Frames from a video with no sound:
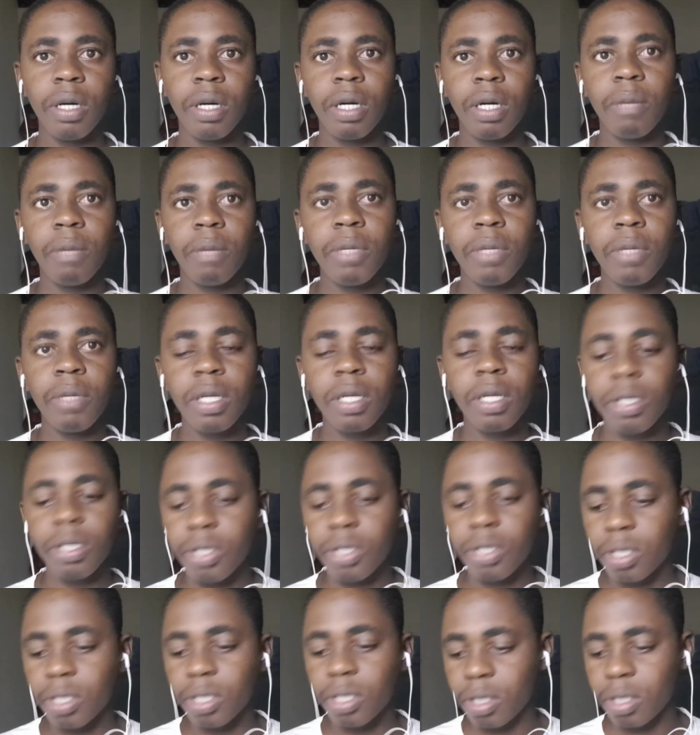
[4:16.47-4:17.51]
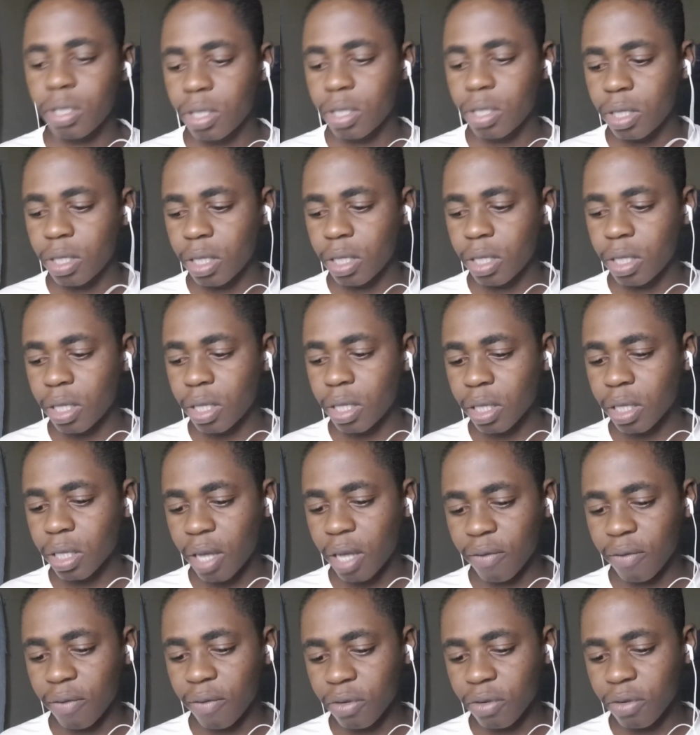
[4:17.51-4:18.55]
because it
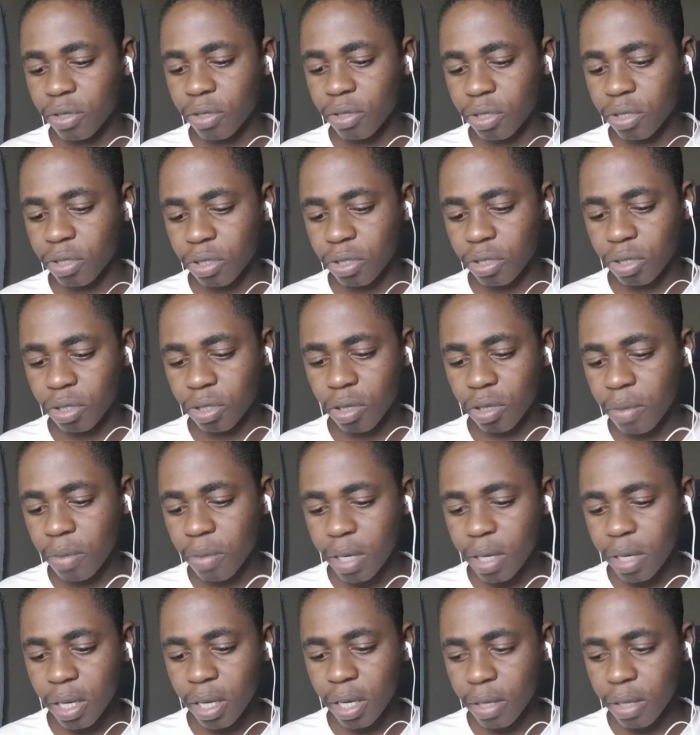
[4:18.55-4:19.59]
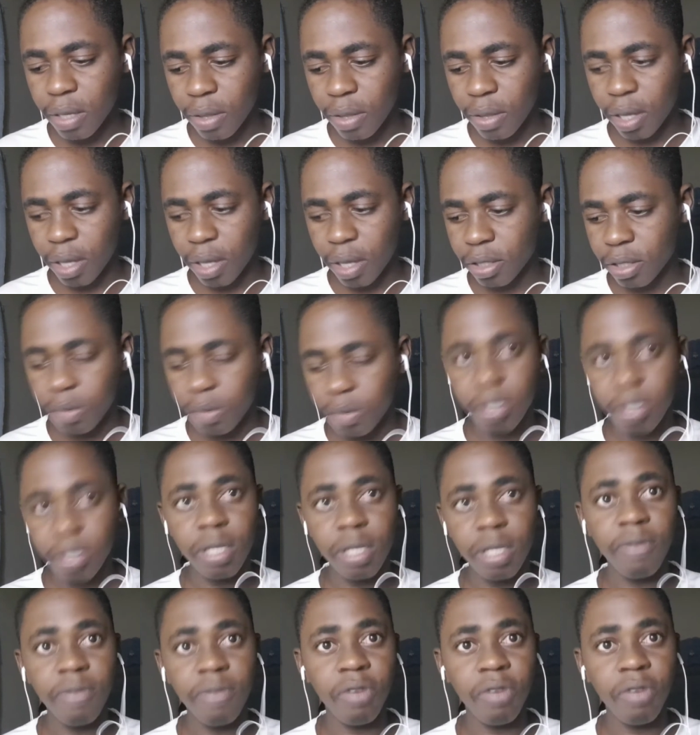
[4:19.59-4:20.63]
covers so many things, especially
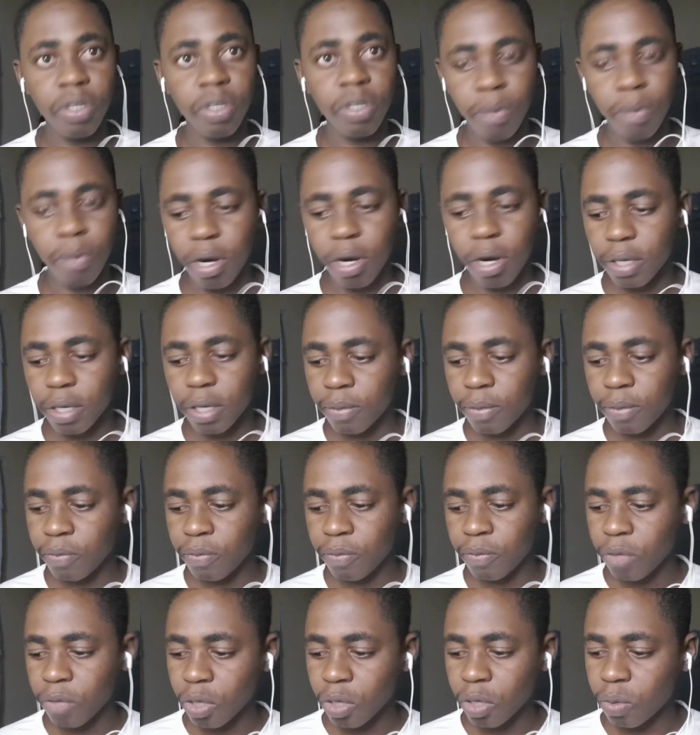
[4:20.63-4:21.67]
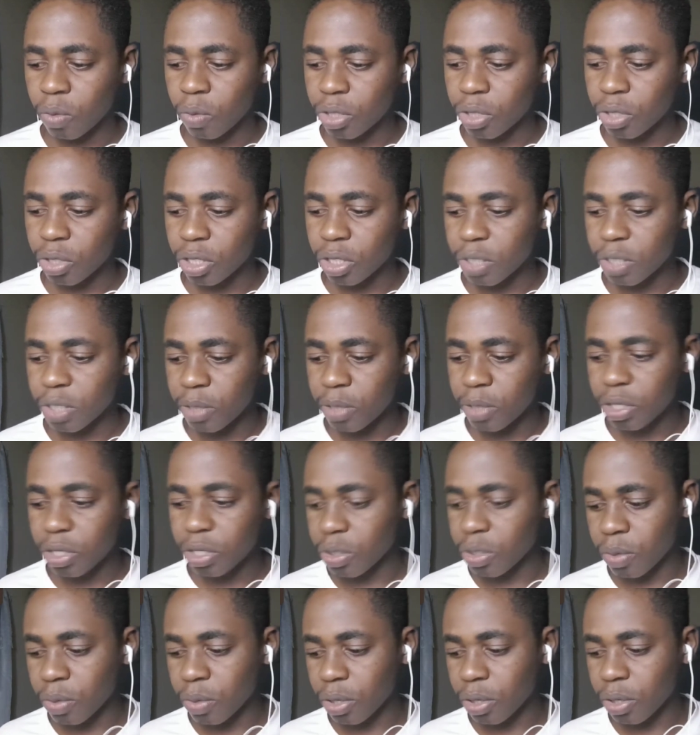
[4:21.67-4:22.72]
the first part, which is speech in
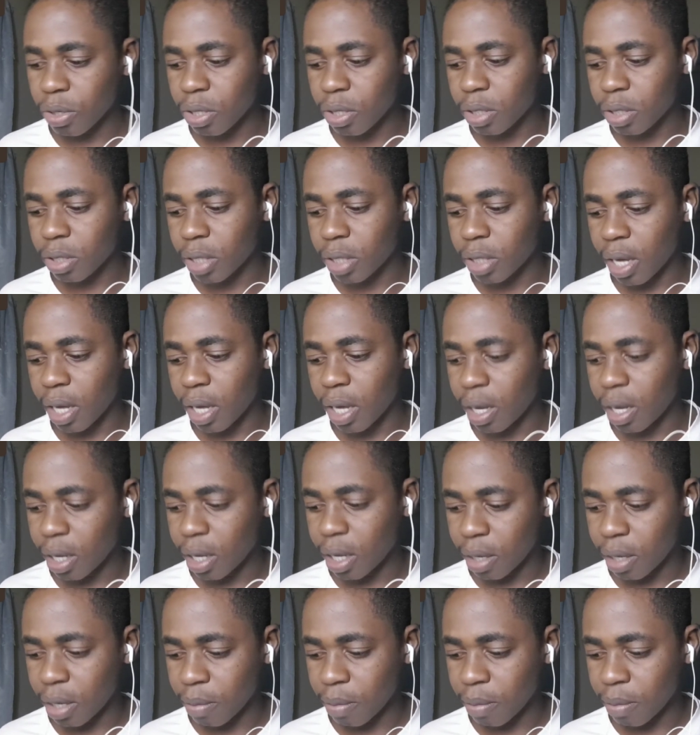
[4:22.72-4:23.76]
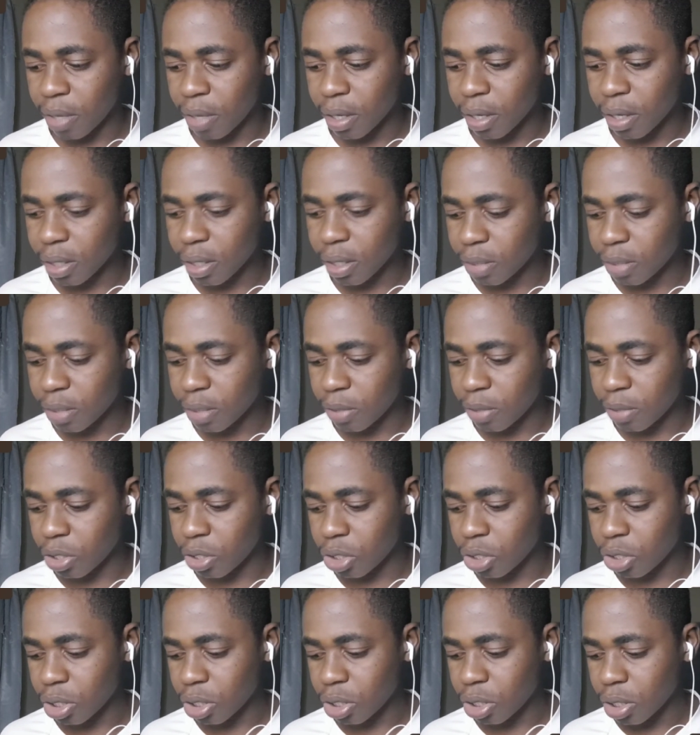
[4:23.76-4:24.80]
the world, making a
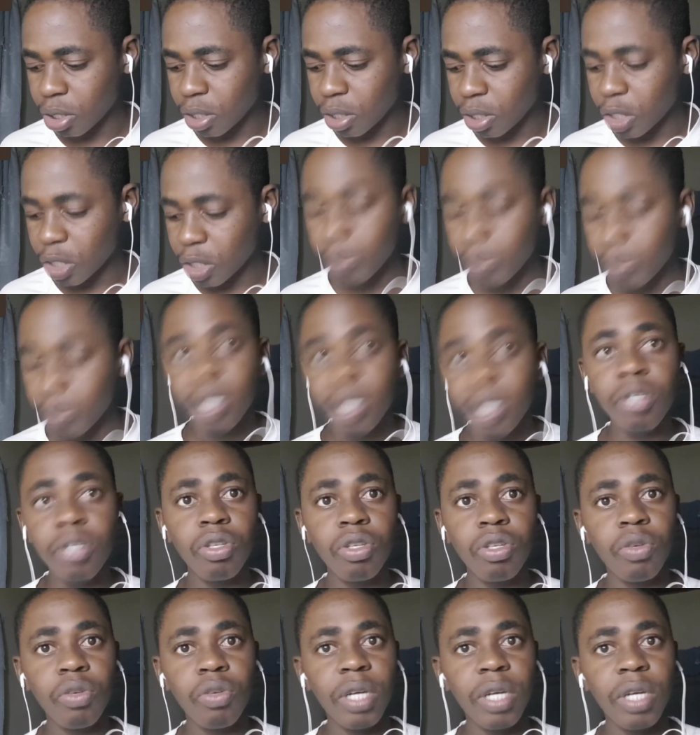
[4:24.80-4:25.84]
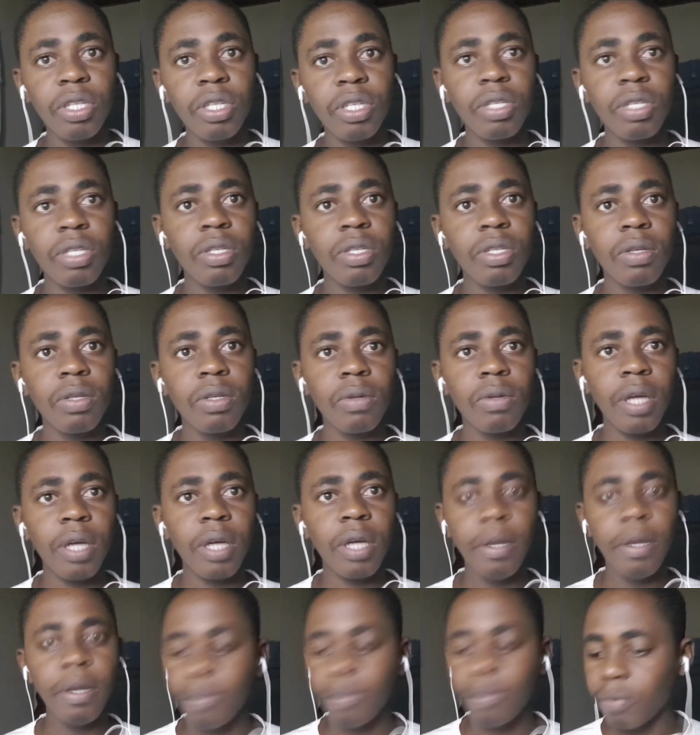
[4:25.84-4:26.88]
speech, speaking situations.
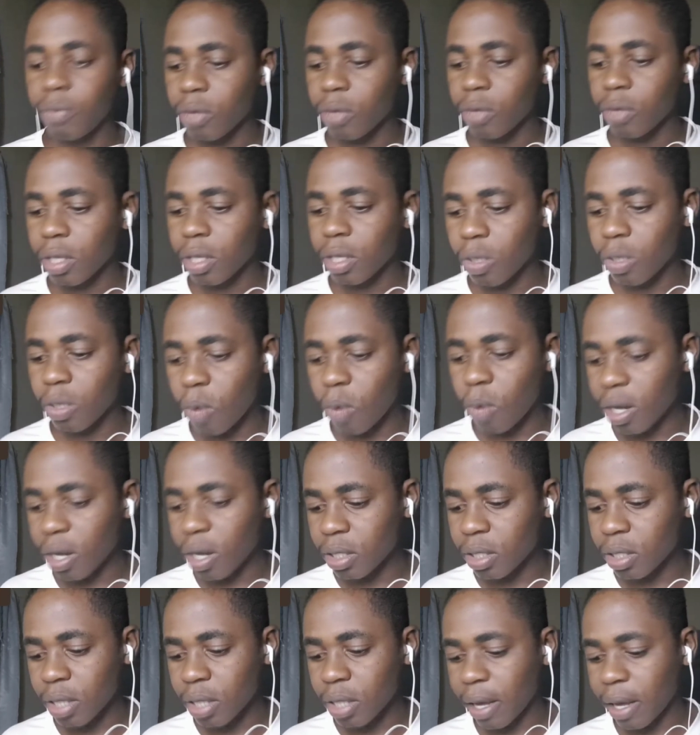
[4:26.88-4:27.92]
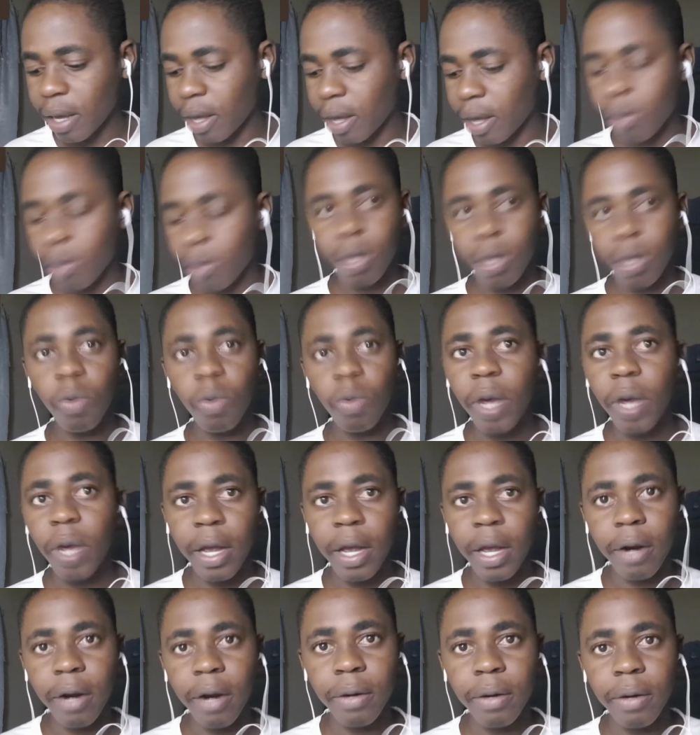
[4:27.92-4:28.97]
Okay, what, how, and where.